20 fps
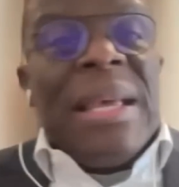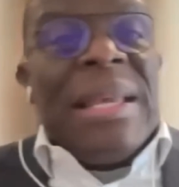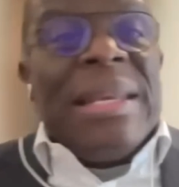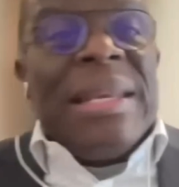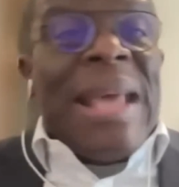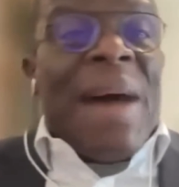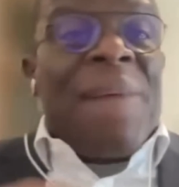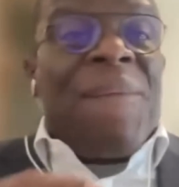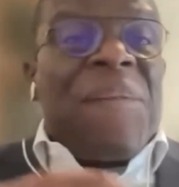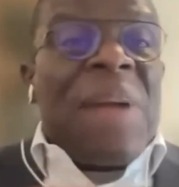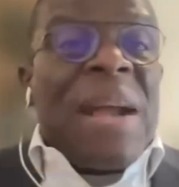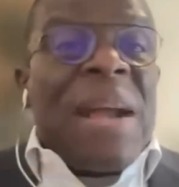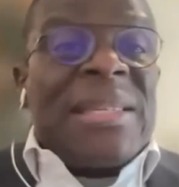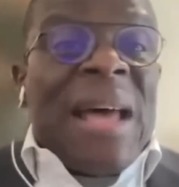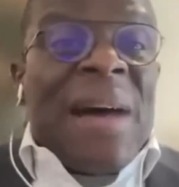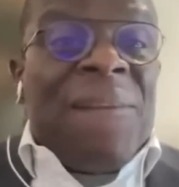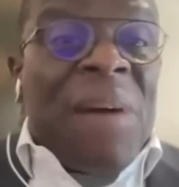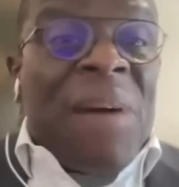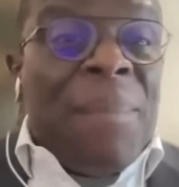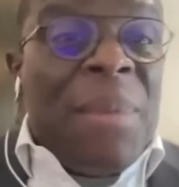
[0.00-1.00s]
Their friends
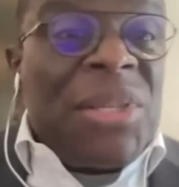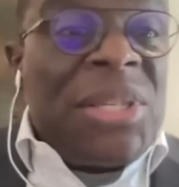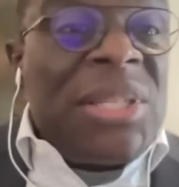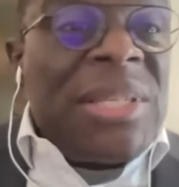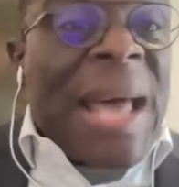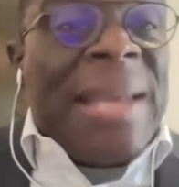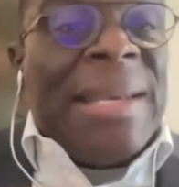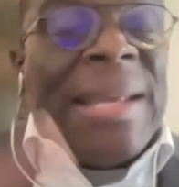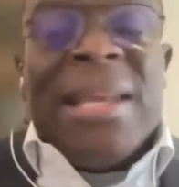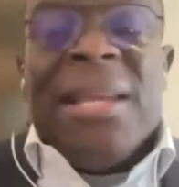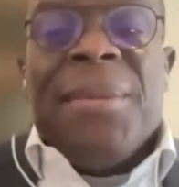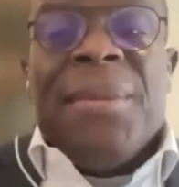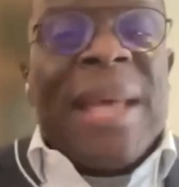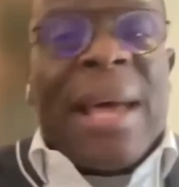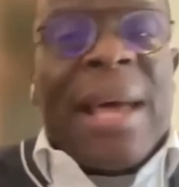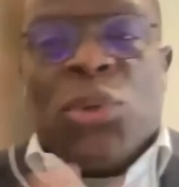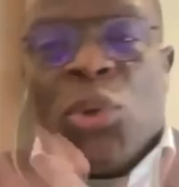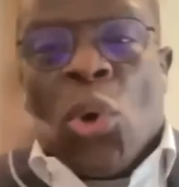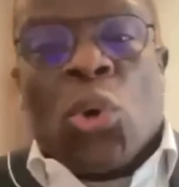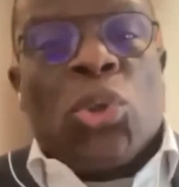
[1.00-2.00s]
are pharmacists and their enemies
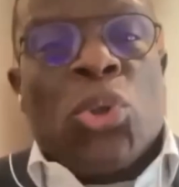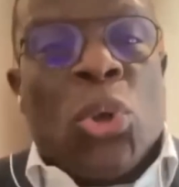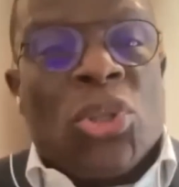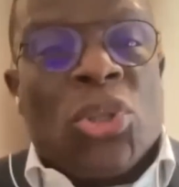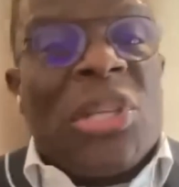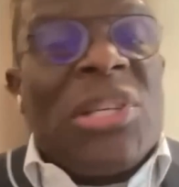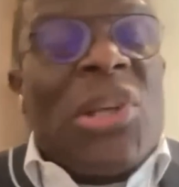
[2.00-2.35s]
are doctors.